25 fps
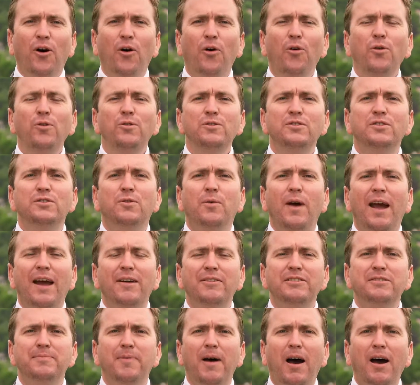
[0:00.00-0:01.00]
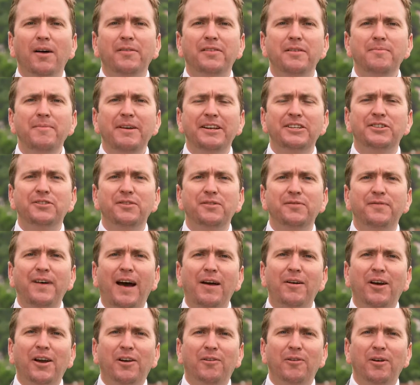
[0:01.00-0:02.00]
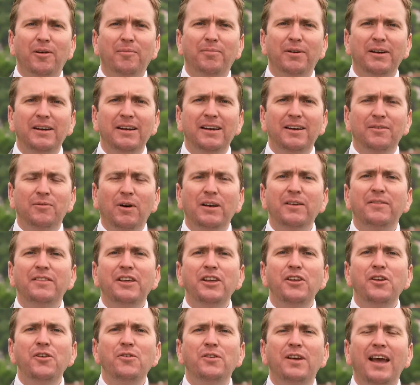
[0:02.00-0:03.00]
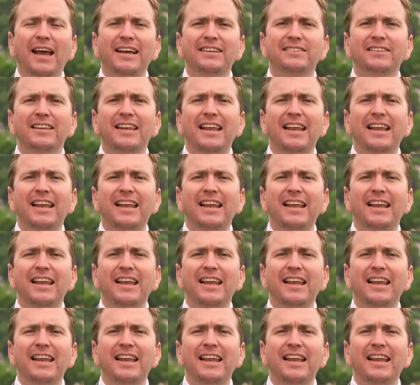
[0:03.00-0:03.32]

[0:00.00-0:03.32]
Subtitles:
Allsquare is part of the Mitchell Farrer Group, one of the UK's